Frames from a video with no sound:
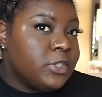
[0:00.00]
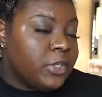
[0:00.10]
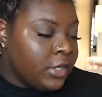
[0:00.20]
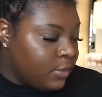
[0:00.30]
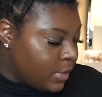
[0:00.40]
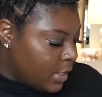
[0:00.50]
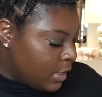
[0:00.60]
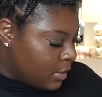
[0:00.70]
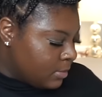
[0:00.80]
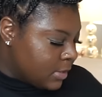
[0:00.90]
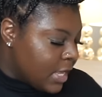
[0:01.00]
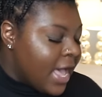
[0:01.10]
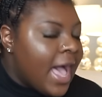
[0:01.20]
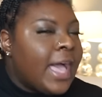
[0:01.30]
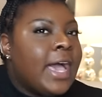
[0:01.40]
31 items.
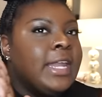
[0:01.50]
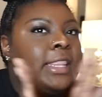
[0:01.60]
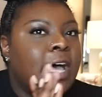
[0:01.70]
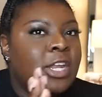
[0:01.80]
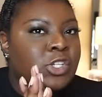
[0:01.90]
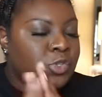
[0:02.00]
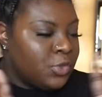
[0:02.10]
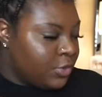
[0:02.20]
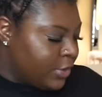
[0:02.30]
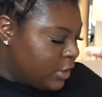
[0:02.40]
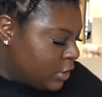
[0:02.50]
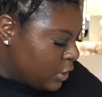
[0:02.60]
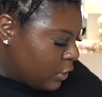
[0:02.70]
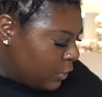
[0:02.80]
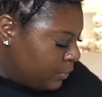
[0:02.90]
I got a lot of jewelry.
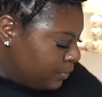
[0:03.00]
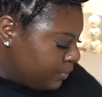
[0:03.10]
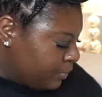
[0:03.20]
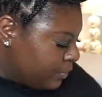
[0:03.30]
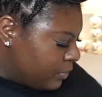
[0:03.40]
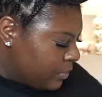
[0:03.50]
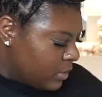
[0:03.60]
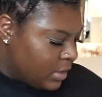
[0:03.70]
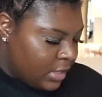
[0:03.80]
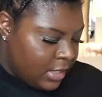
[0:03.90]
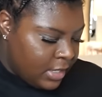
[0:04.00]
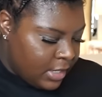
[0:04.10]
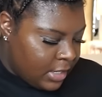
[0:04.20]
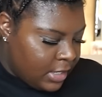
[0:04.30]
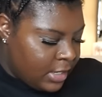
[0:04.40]
So,
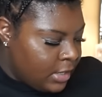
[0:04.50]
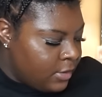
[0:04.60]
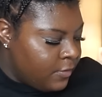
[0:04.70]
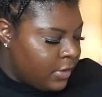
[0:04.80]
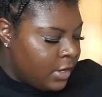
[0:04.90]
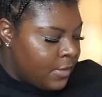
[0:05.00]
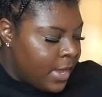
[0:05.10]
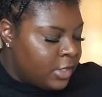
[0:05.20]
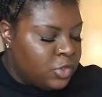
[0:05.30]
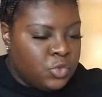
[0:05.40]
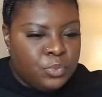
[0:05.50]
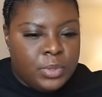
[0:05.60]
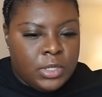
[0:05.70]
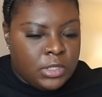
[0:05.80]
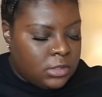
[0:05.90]
and in the video I do
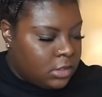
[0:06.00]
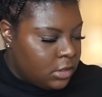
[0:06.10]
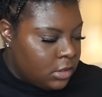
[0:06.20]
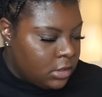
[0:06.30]
put